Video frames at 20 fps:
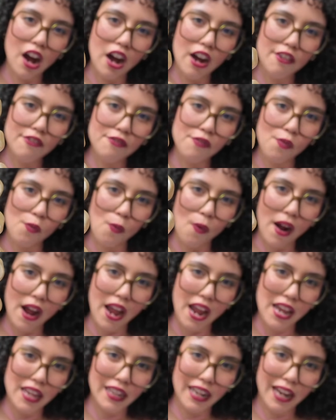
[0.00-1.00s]

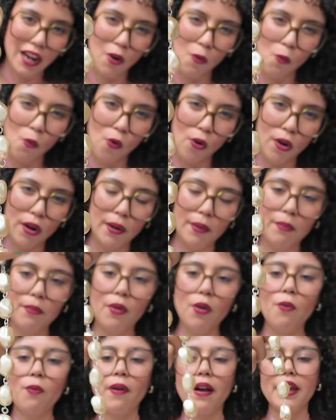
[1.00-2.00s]
off-white, like a
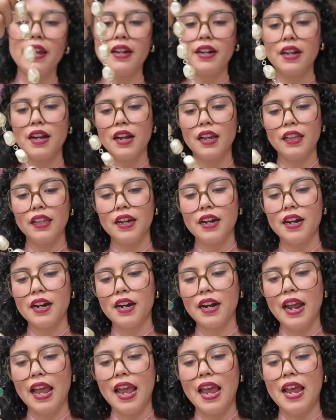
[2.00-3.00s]
warm white
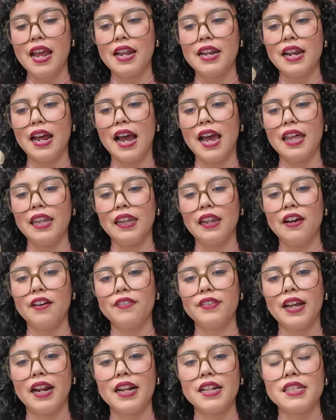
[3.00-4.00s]
color, and I
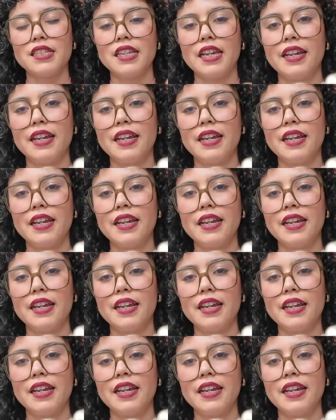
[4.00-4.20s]
love that it's